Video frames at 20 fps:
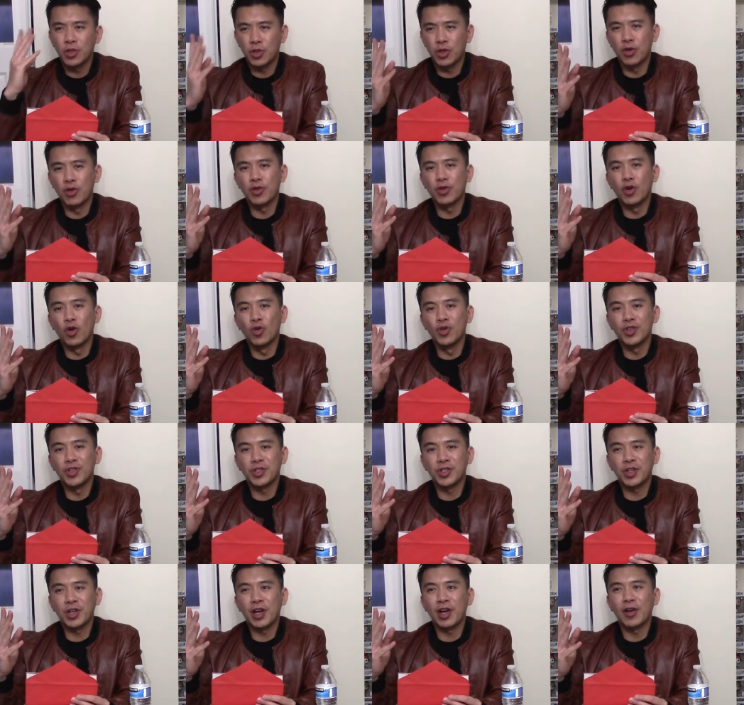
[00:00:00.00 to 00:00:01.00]
Third
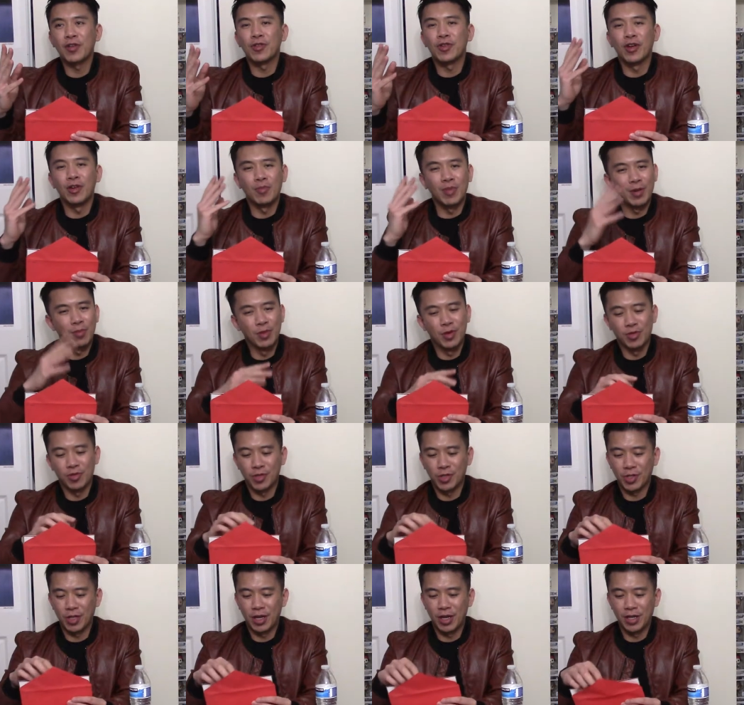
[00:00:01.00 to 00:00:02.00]
oldest child on my
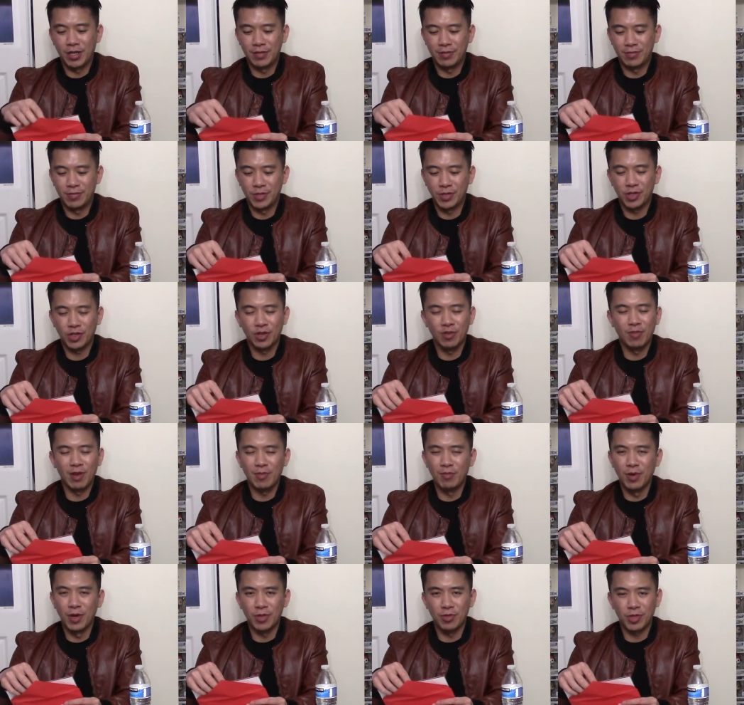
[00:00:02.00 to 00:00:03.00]
mother's side. So my
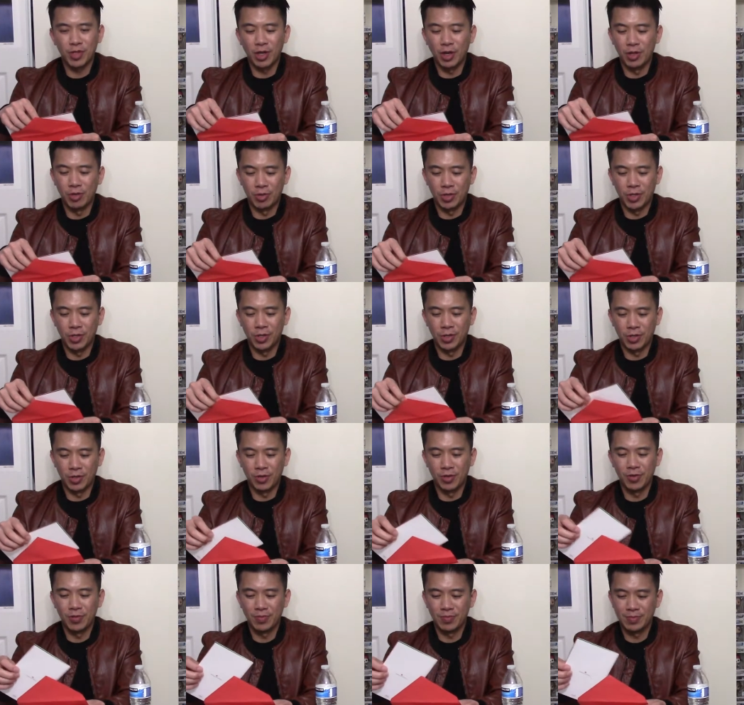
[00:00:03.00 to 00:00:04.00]
mother's other
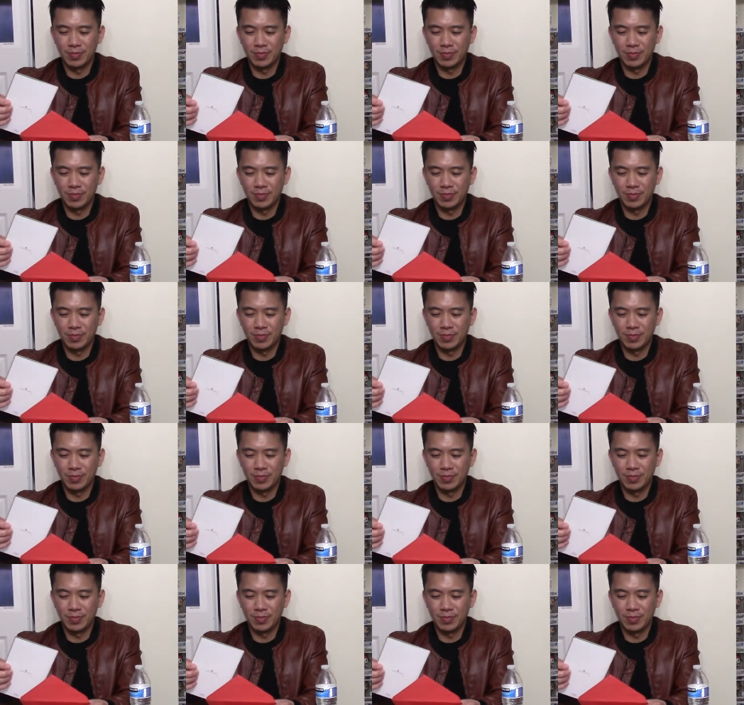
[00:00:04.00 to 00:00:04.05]
sister.